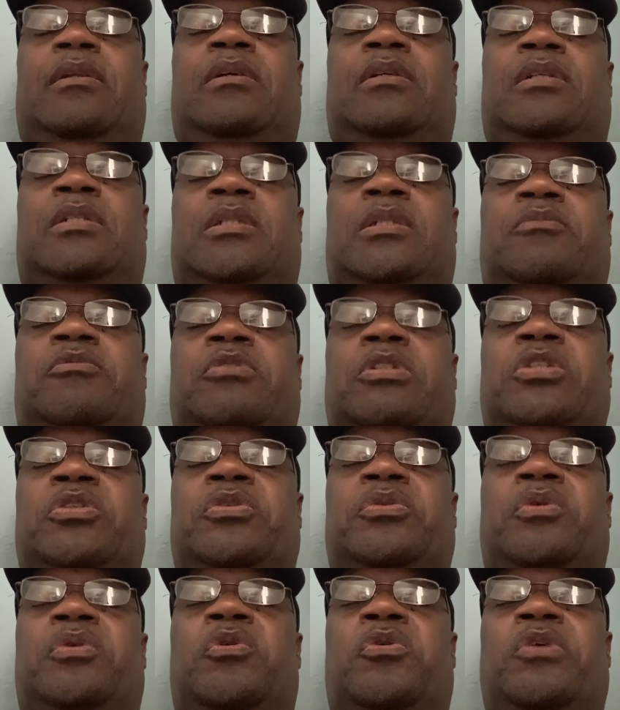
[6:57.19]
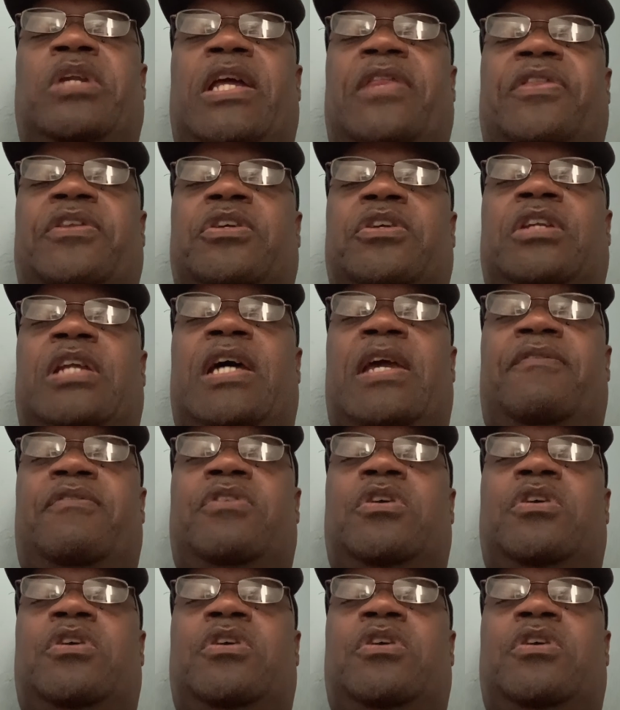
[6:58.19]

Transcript: when you're going after your life